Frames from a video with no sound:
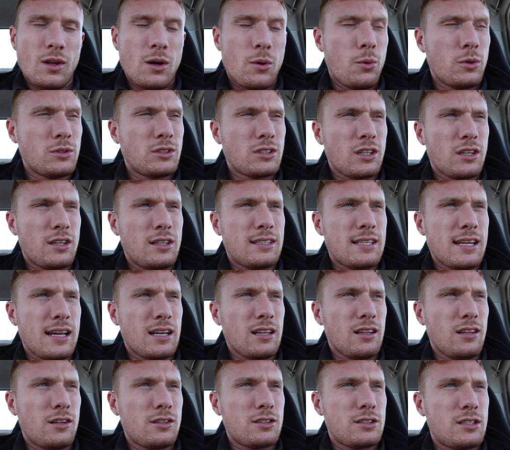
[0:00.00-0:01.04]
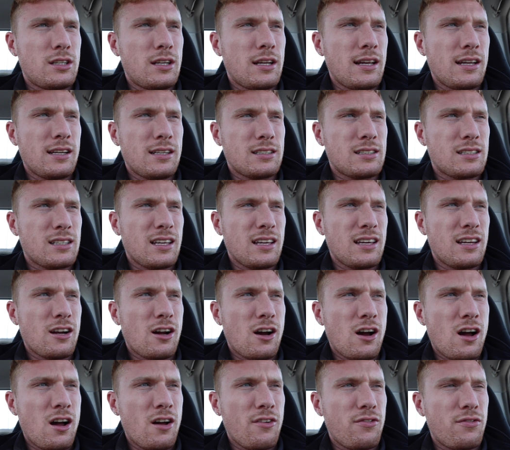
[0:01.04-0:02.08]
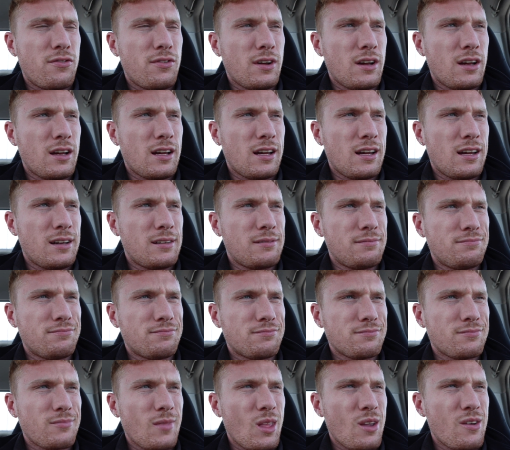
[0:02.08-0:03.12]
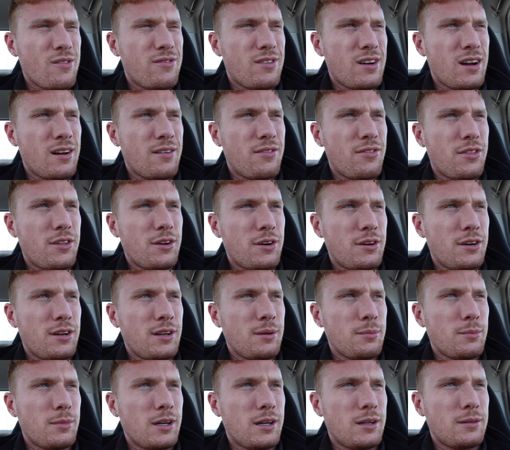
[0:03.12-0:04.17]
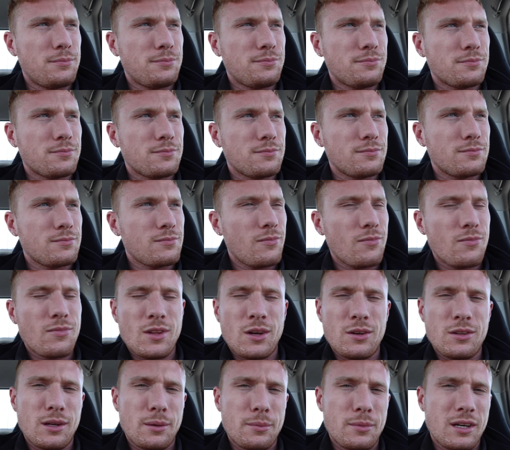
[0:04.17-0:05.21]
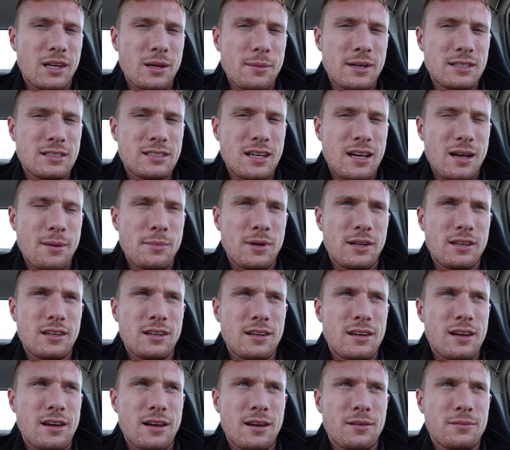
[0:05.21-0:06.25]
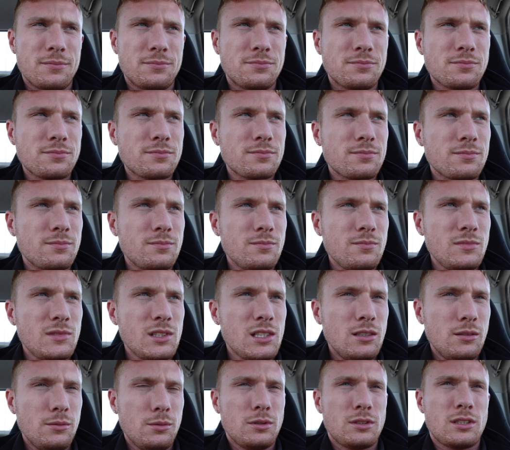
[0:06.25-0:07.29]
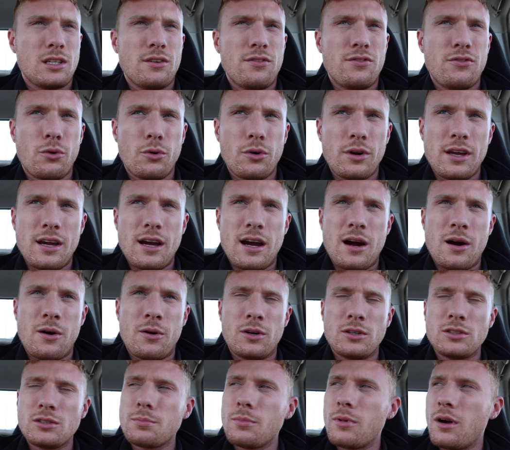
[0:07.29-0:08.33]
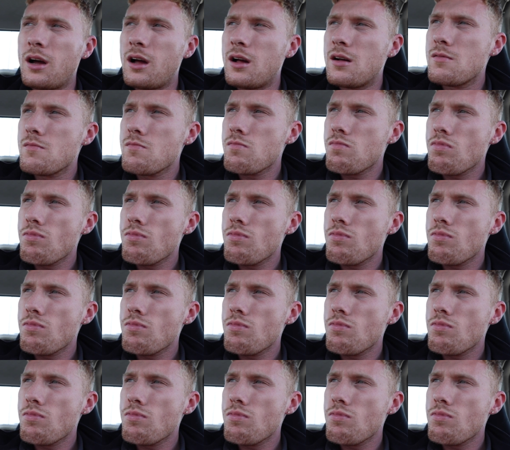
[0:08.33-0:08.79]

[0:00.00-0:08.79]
Wasn't gonna take a lunch today and just get off uh, 5:30, but I think I'm gonna get my time in today supposed to get 40 hours, but